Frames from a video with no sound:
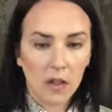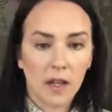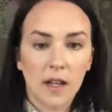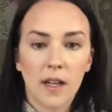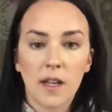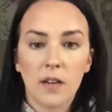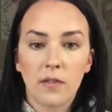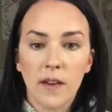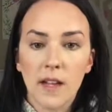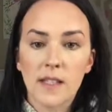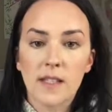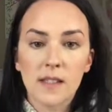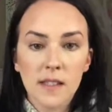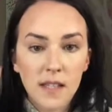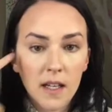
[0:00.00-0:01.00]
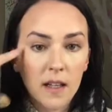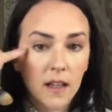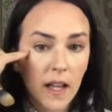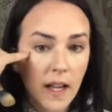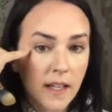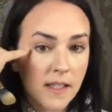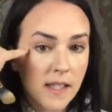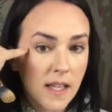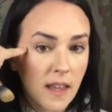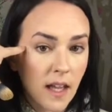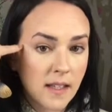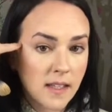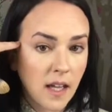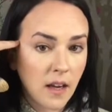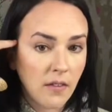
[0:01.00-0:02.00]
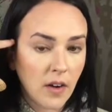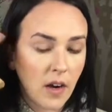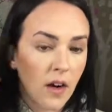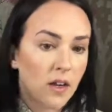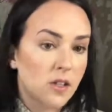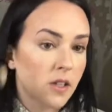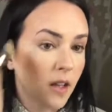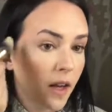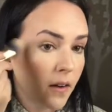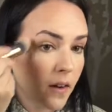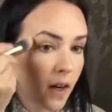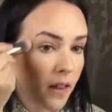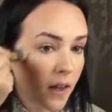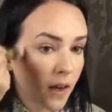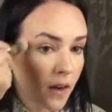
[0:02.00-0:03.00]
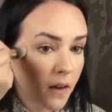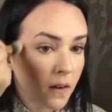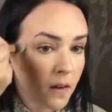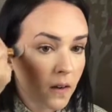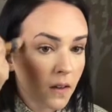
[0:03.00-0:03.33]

looking at your face and seeing, like, see that's kind of a harsh line right there.